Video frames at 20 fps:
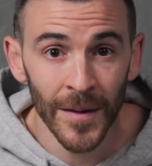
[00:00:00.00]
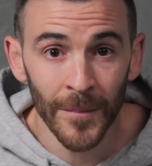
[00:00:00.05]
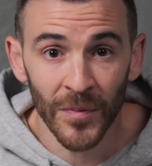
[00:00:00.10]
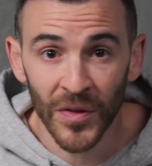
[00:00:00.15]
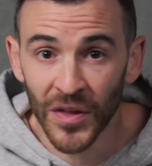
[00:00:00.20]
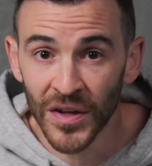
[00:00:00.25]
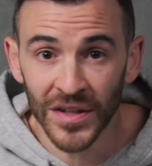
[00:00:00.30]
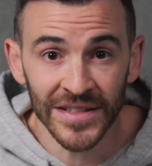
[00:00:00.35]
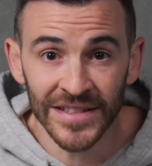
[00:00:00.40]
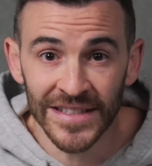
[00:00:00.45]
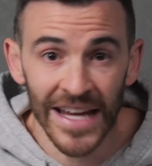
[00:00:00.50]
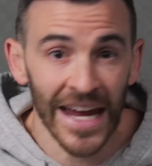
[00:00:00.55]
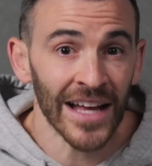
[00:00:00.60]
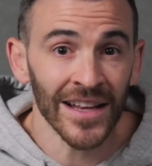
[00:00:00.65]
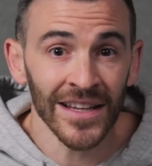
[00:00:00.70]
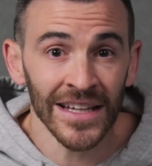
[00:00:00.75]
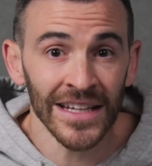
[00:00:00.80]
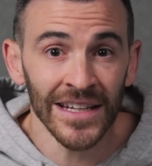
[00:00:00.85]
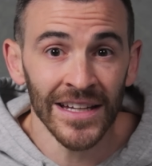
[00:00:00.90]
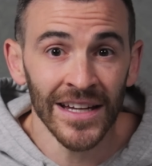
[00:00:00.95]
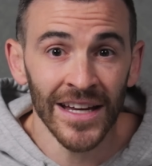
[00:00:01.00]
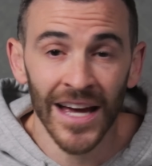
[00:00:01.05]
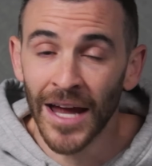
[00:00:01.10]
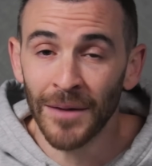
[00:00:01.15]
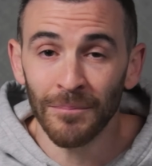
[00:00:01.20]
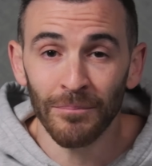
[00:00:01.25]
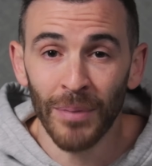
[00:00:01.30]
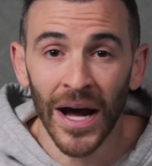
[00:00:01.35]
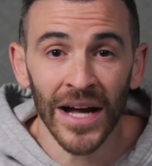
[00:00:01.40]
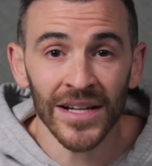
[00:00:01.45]
The Daily
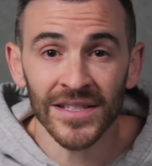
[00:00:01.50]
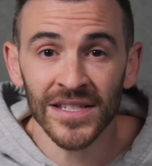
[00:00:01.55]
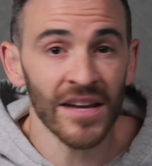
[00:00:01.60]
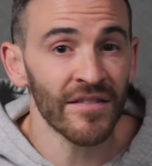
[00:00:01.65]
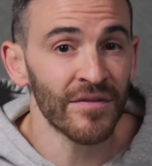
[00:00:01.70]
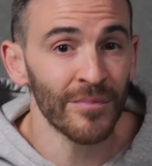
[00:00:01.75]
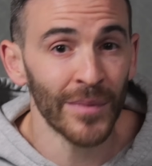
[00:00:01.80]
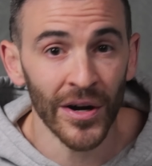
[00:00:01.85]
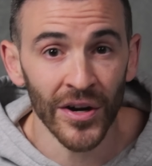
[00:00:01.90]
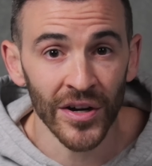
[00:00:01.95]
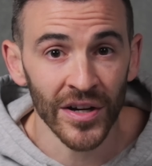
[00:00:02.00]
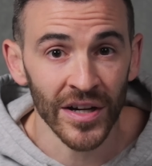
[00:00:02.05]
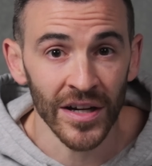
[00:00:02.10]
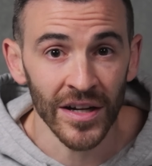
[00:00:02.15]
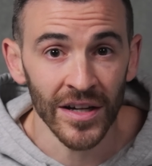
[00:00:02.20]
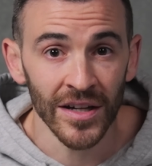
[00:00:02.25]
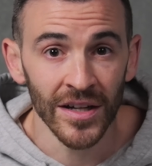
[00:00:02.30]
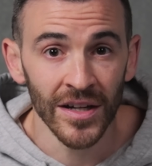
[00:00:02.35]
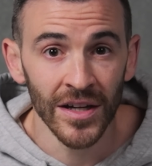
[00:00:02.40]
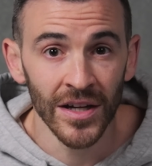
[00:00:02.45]
and Pod Save America.